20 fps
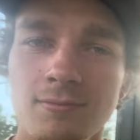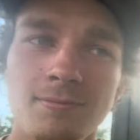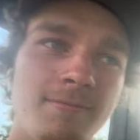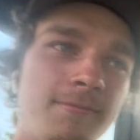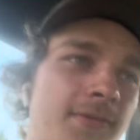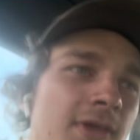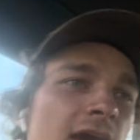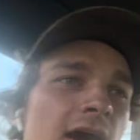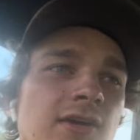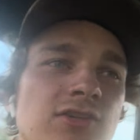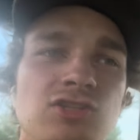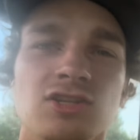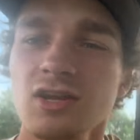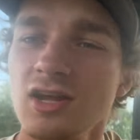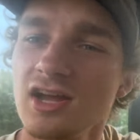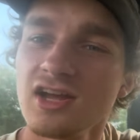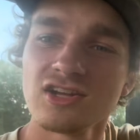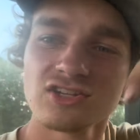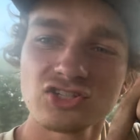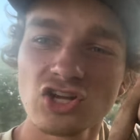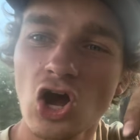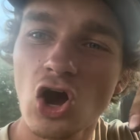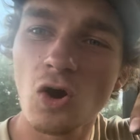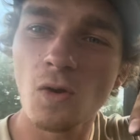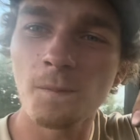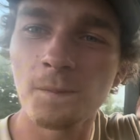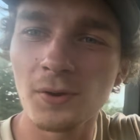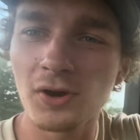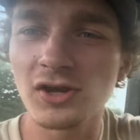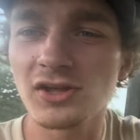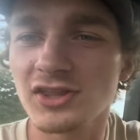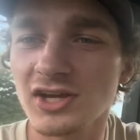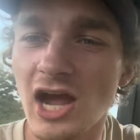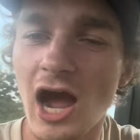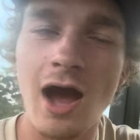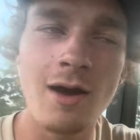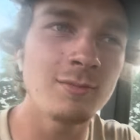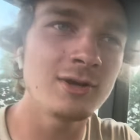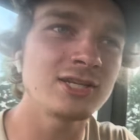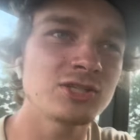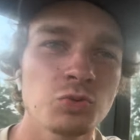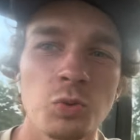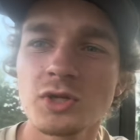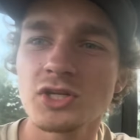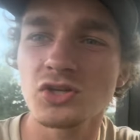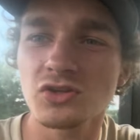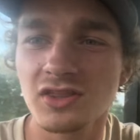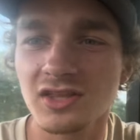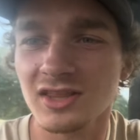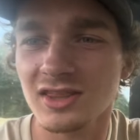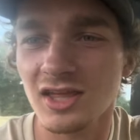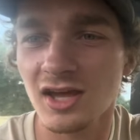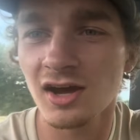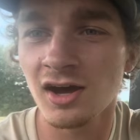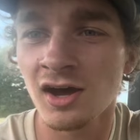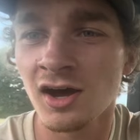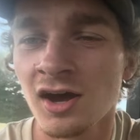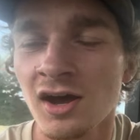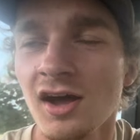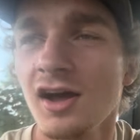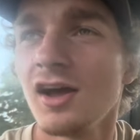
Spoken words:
Yes. So put in the comments what you think the